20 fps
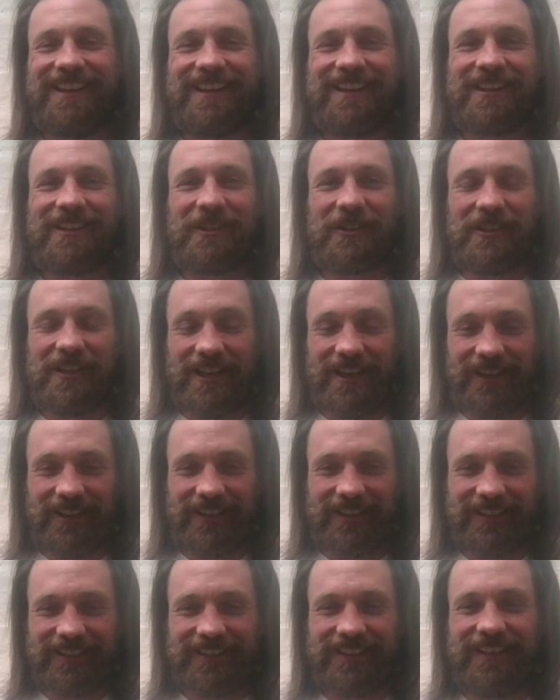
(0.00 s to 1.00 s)
good
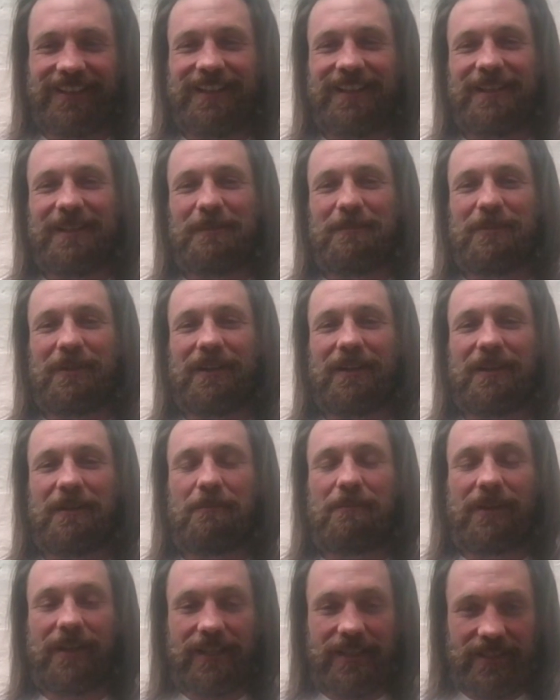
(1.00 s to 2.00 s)
luck.
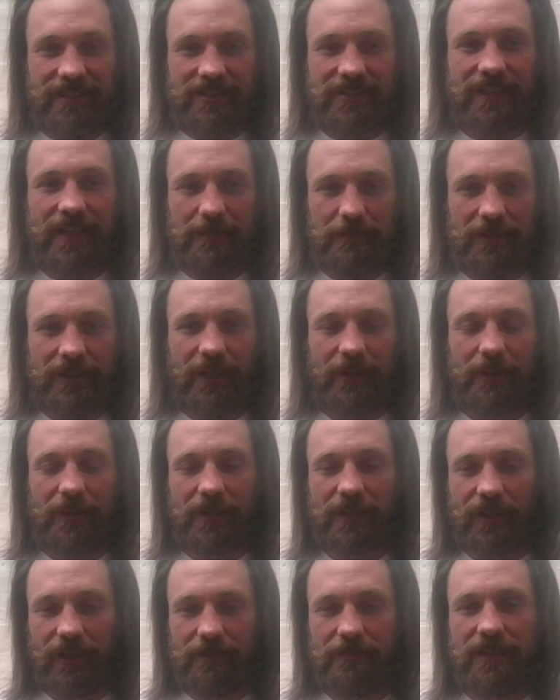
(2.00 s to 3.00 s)
But please let me know in
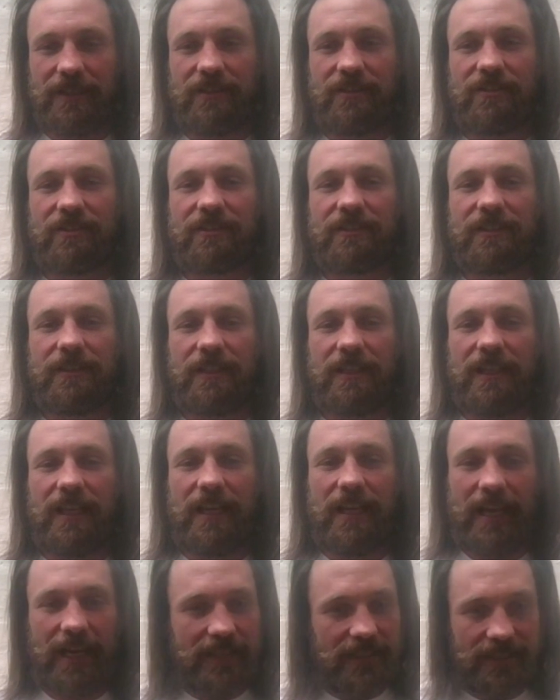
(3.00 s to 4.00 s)
the comments
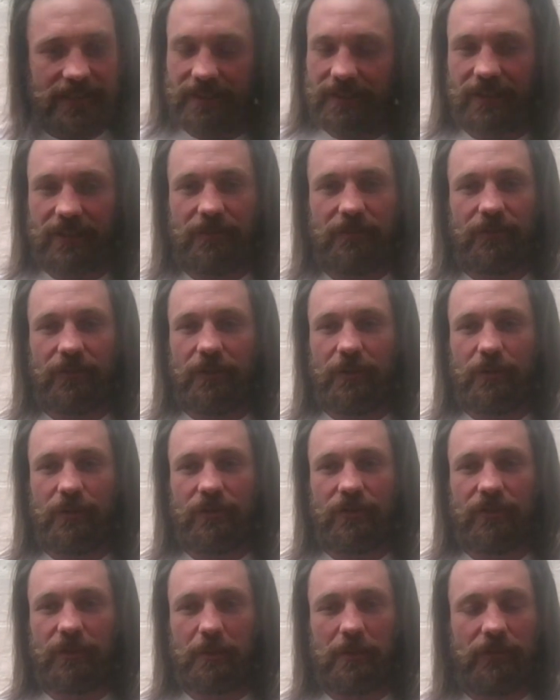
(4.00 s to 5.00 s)
anything that
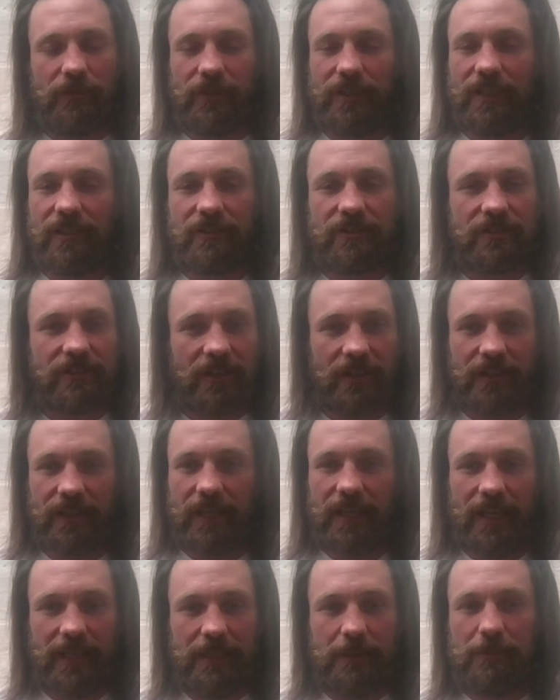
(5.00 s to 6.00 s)
confuses you. If you get stuck
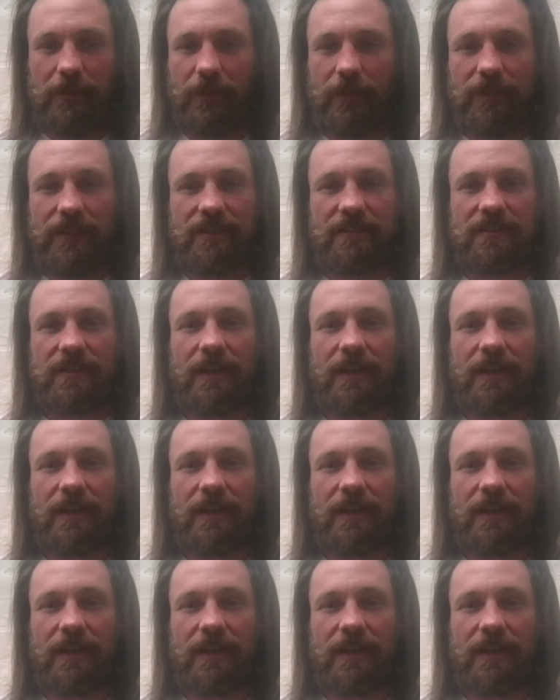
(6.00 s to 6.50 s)
at any point,